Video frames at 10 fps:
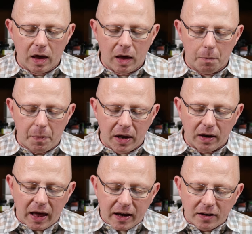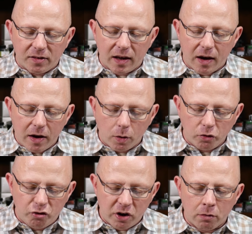but like I said, I don't
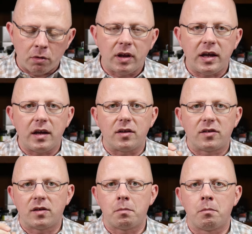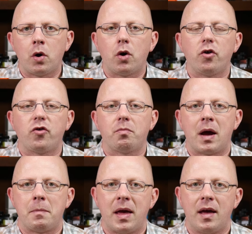generally submerge
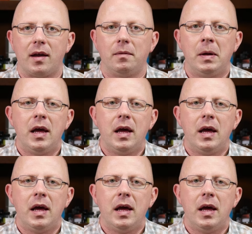my pen.